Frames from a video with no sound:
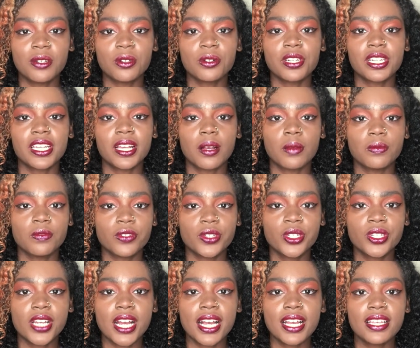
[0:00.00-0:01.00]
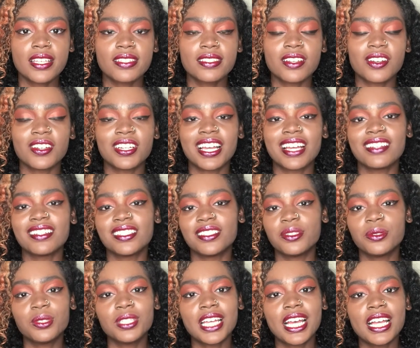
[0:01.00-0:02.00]
already up for you guys on how to
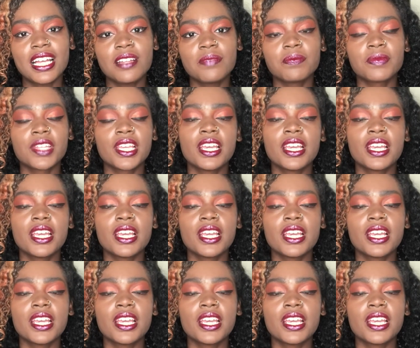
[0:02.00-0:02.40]
do that.